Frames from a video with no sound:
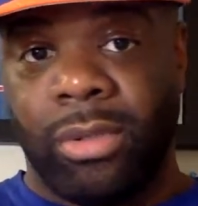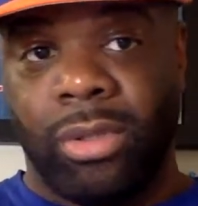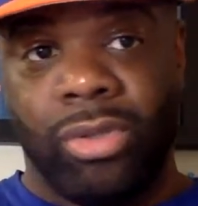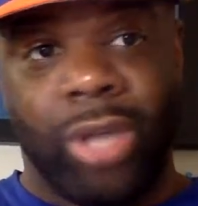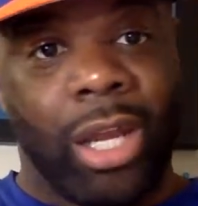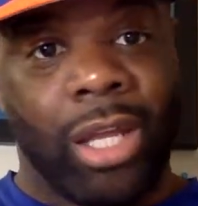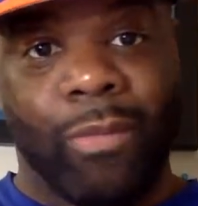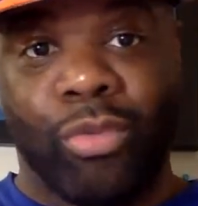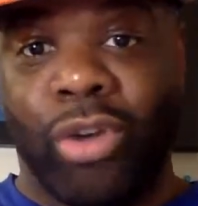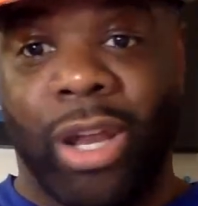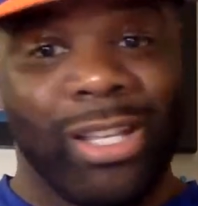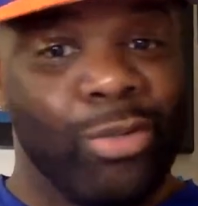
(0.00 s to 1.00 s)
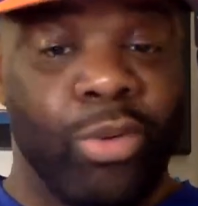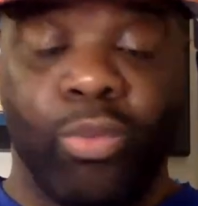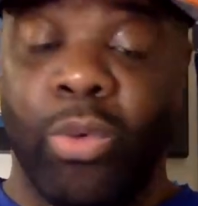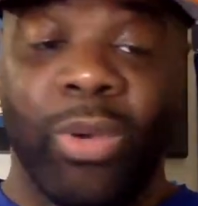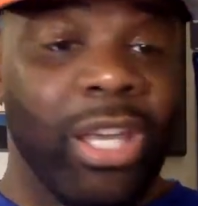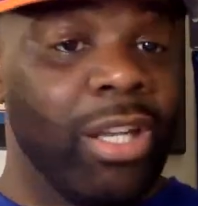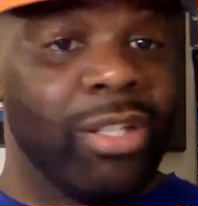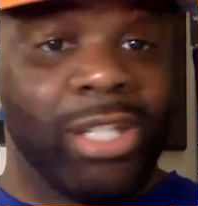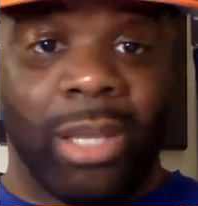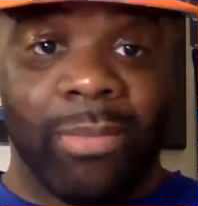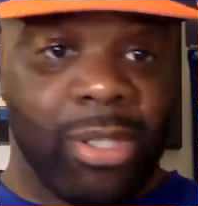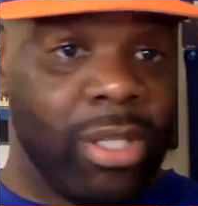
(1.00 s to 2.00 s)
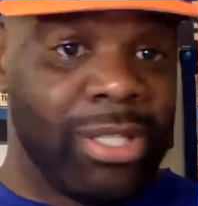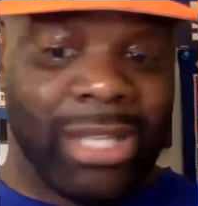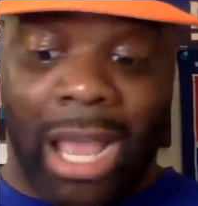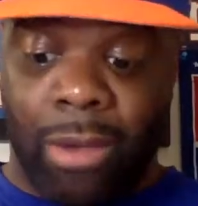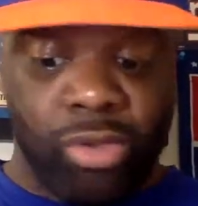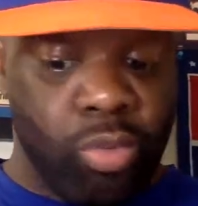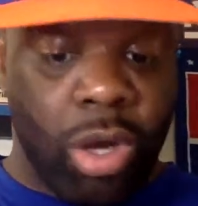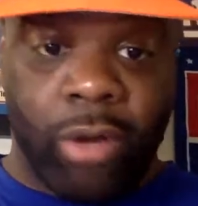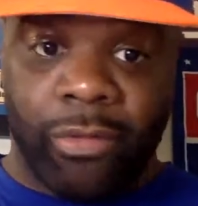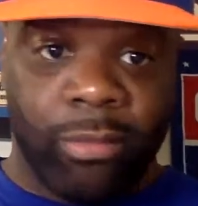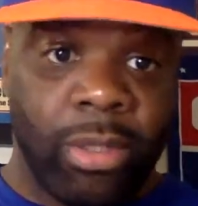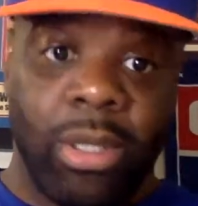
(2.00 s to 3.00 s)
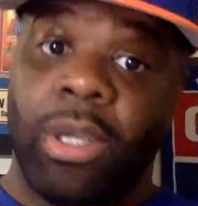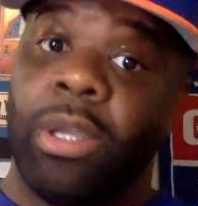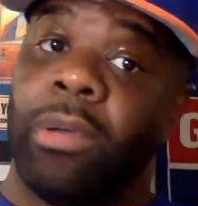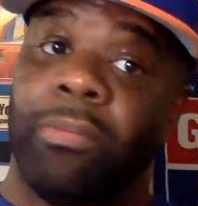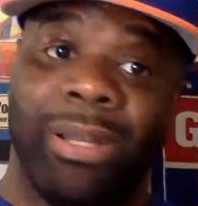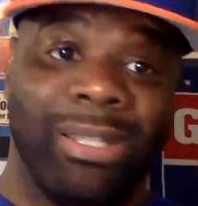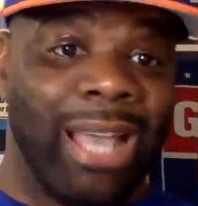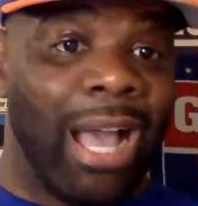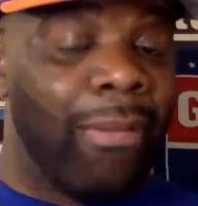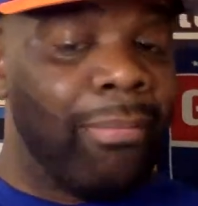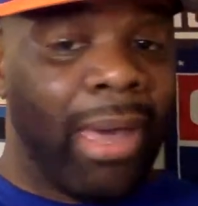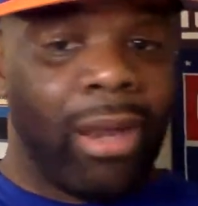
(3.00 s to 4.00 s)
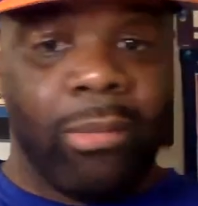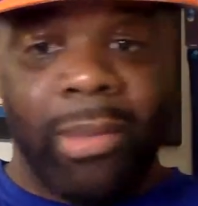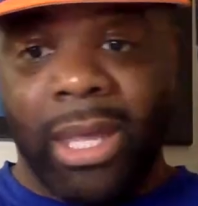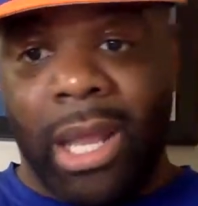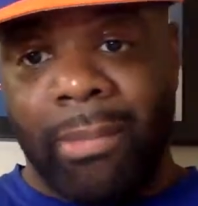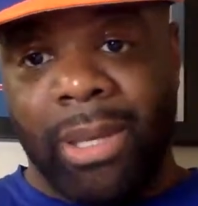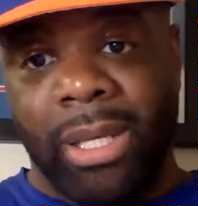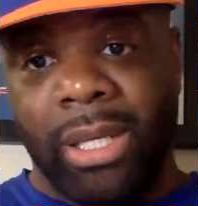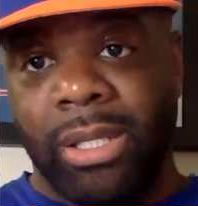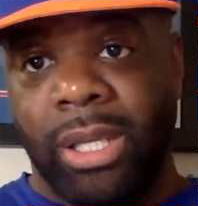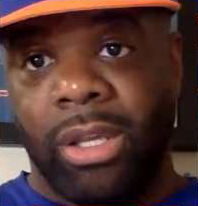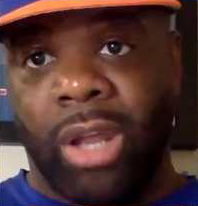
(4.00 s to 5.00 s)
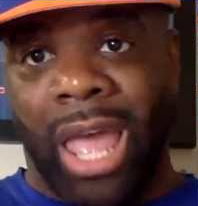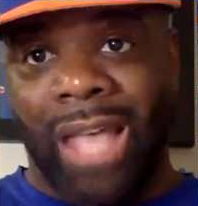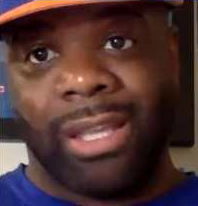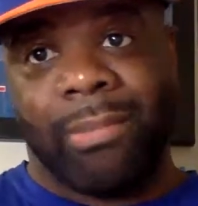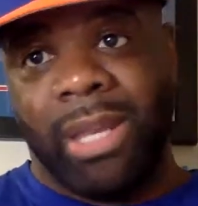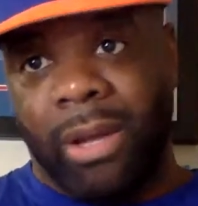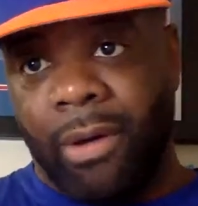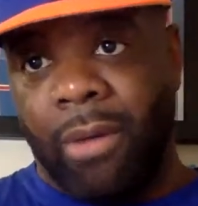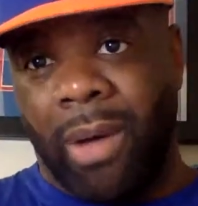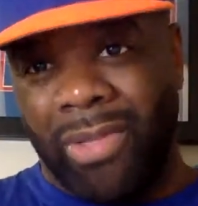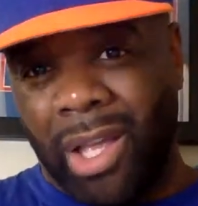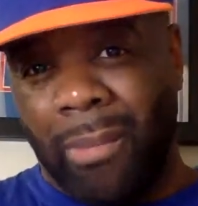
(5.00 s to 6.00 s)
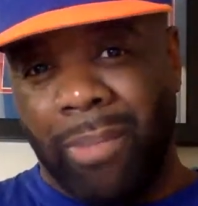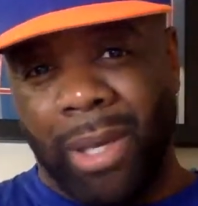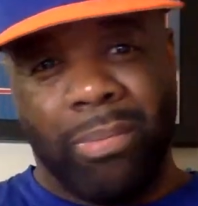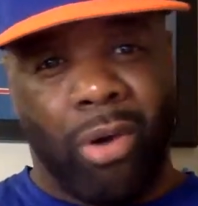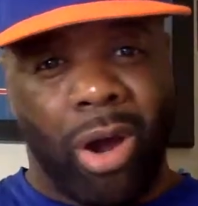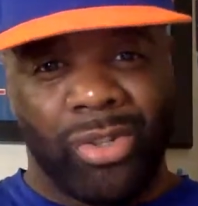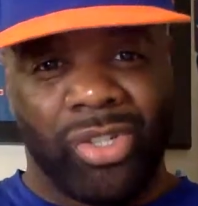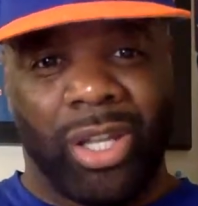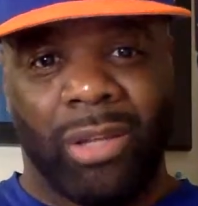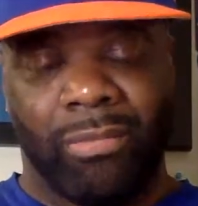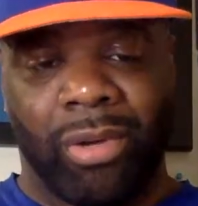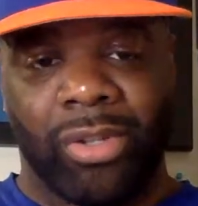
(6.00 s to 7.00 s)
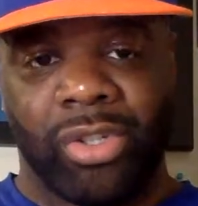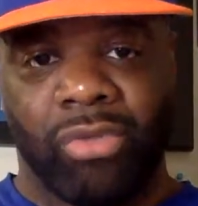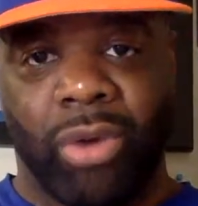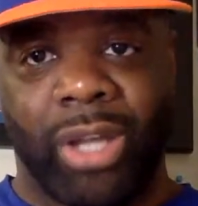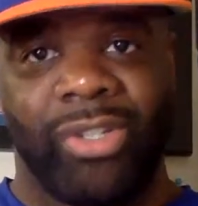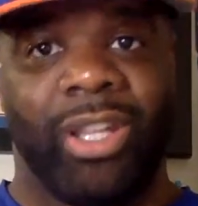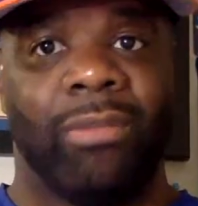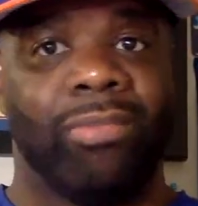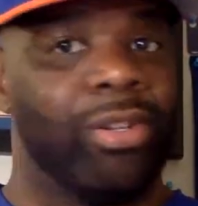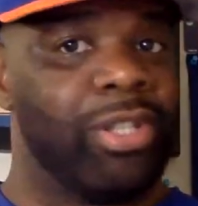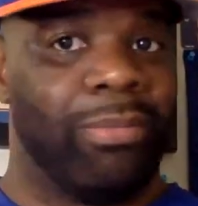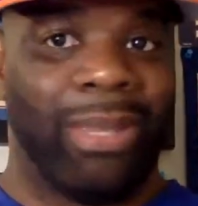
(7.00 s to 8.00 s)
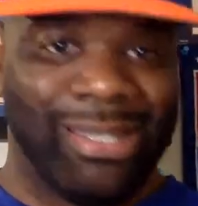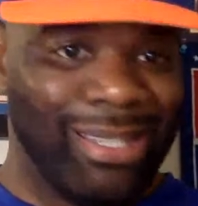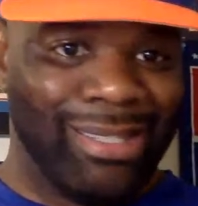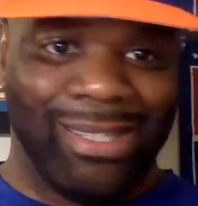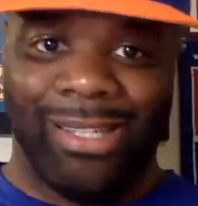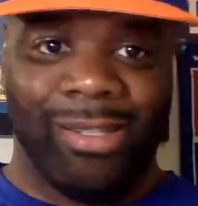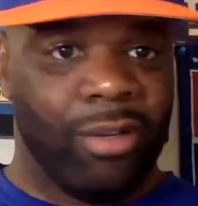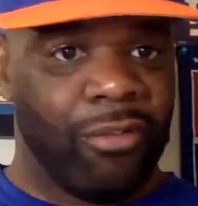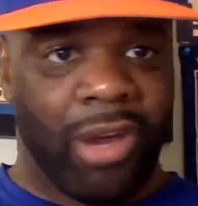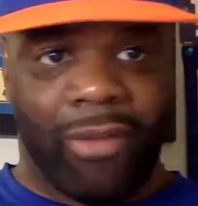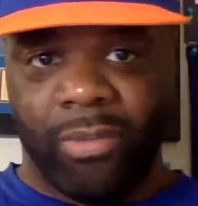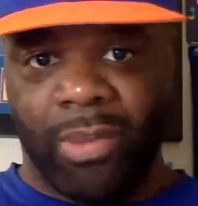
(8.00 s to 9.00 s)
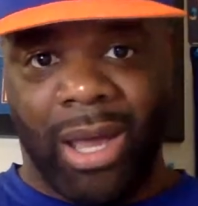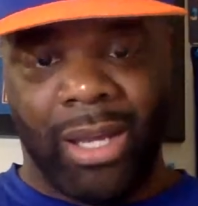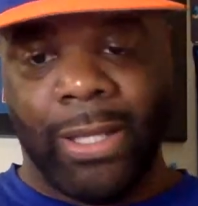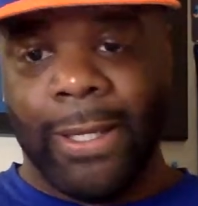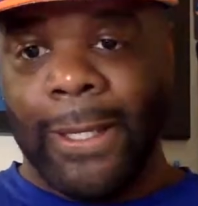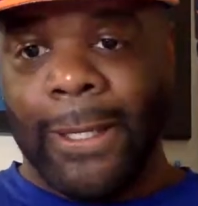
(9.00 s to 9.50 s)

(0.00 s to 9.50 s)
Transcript: You got to give him credit because we were killing Tibbs. Listen, I was one of them, but he's gotten better, man. I mean, he has. I mean, I think a big part is Jalen Brunson, right? Jalen Brunson makes things easier for everybody.